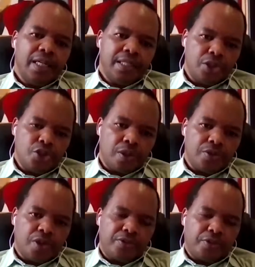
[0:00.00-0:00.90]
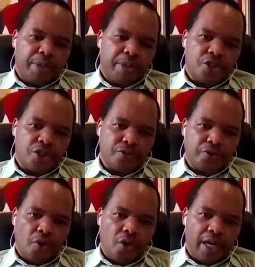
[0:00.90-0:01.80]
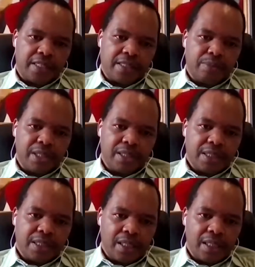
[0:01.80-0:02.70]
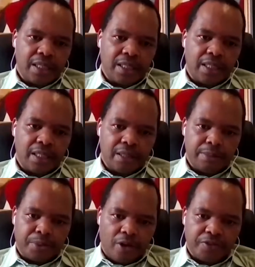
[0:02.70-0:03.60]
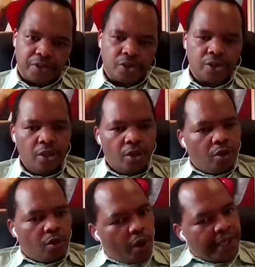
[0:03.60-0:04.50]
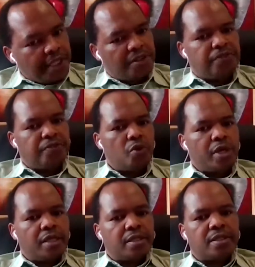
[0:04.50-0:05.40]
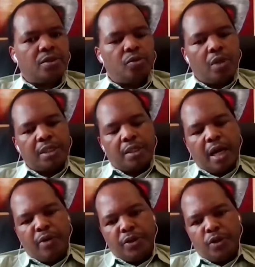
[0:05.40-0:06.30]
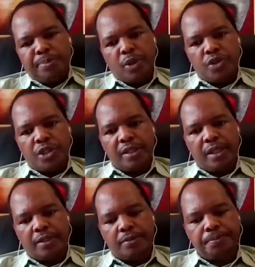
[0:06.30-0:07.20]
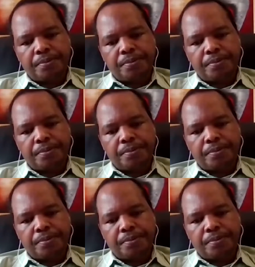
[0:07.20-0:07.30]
digital transformation for SMEs in the province? Where is the focus? How are you approaching that?